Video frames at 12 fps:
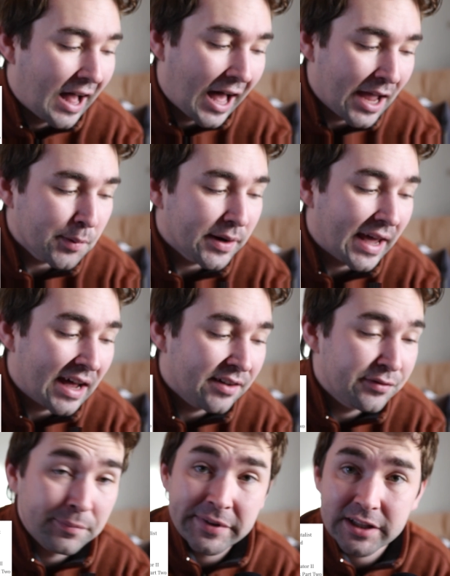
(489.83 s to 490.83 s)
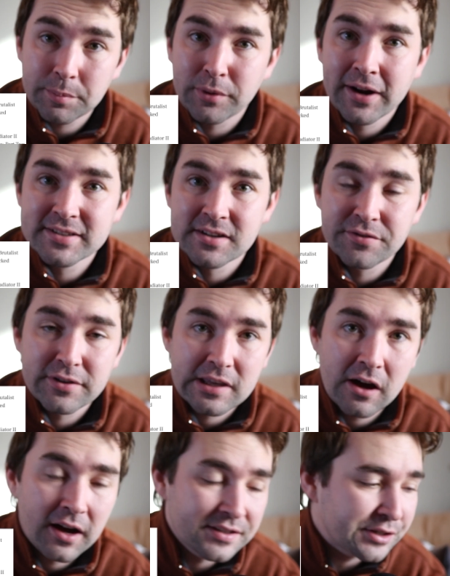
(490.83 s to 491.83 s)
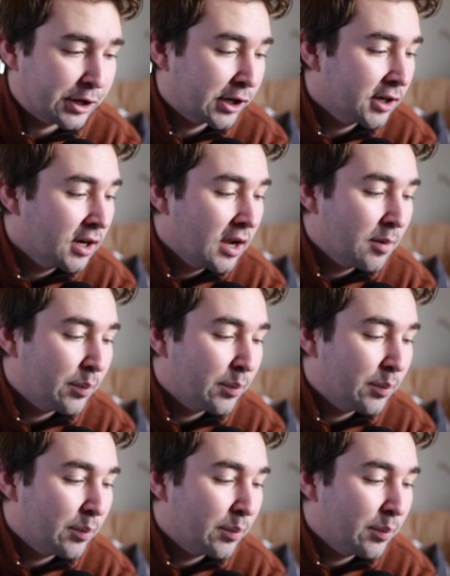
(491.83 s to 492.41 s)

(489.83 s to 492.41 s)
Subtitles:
I would have Emilia Perez in for the Oscar,